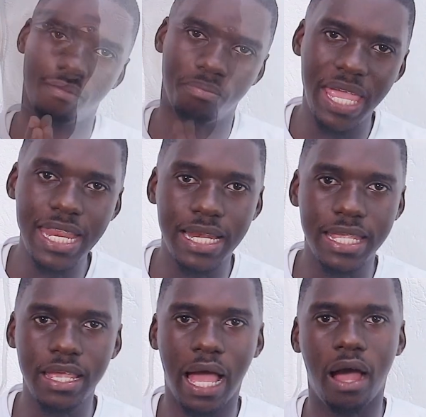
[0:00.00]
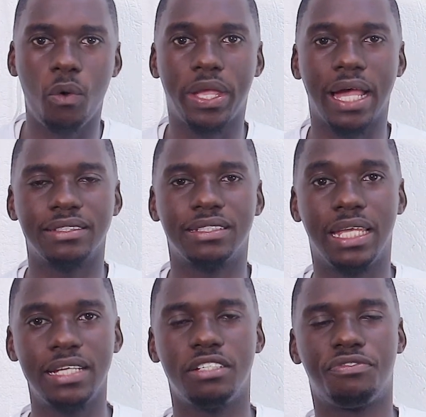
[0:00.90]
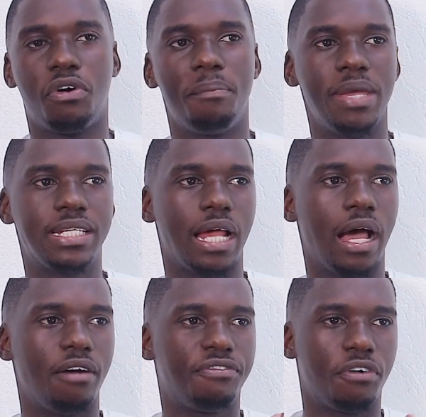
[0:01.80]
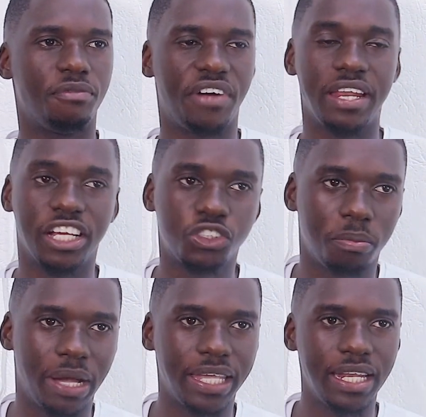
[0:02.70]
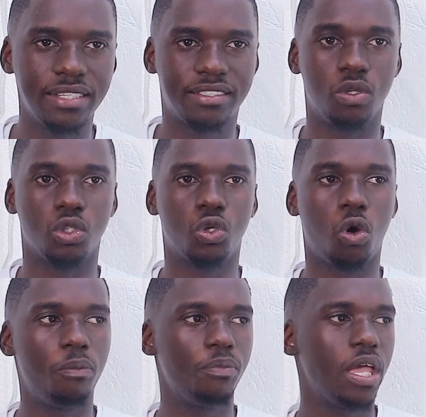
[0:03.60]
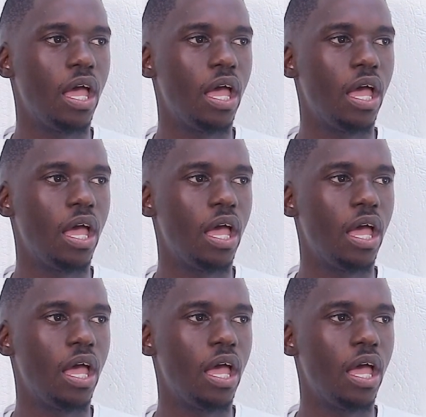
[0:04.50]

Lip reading: mainly, we can get it from financialmagnets.com.